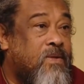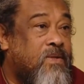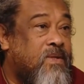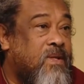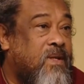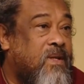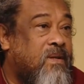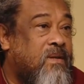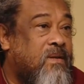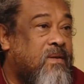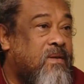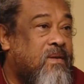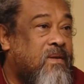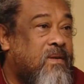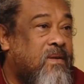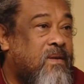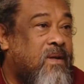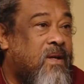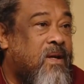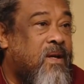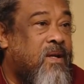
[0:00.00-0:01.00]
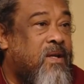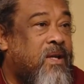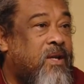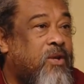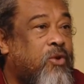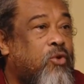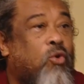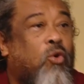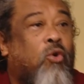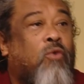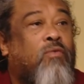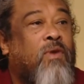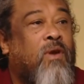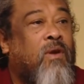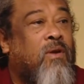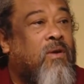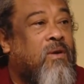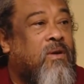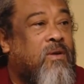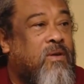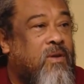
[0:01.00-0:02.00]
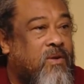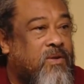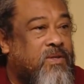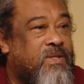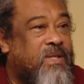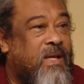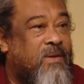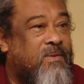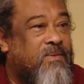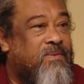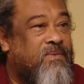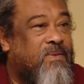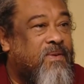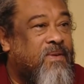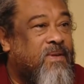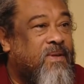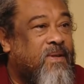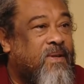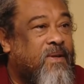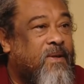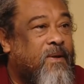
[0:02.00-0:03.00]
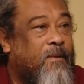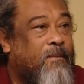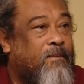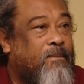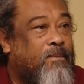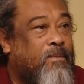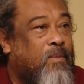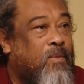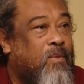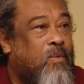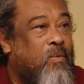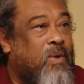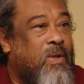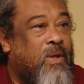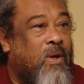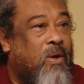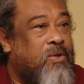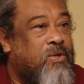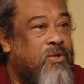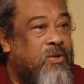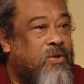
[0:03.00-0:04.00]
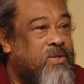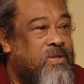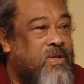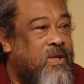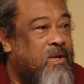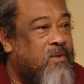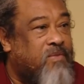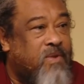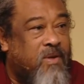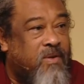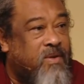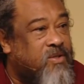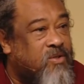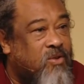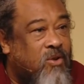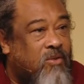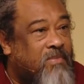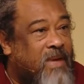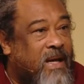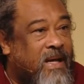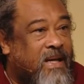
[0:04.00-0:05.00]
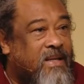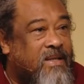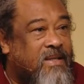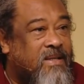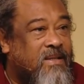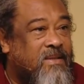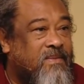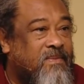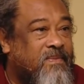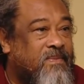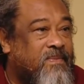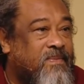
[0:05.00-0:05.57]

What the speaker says: You see? And then you overlook yourself. Without yourself, there is no mind.